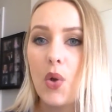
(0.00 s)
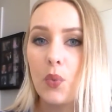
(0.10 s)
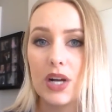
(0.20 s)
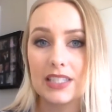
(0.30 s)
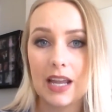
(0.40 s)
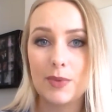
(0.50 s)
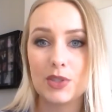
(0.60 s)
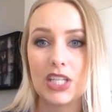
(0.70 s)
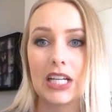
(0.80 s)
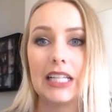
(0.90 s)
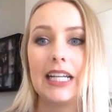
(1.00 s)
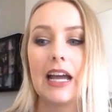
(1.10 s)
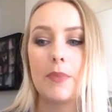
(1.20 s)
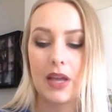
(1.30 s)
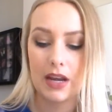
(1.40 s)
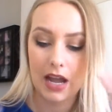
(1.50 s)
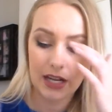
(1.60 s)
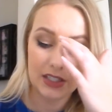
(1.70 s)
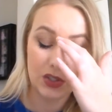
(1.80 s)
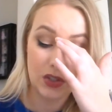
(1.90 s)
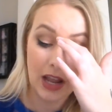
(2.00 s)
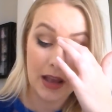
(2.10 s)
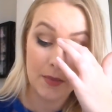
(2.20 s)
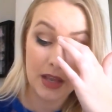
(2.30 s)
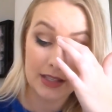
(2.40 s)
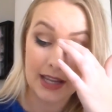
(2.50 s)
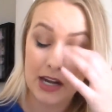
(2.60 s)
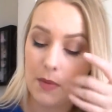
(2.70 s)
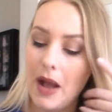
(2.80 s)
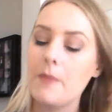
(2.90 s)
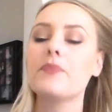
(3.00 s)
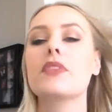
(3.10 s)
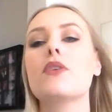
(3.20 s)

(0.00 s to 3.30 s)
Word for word: was able to clean up and I am excited about.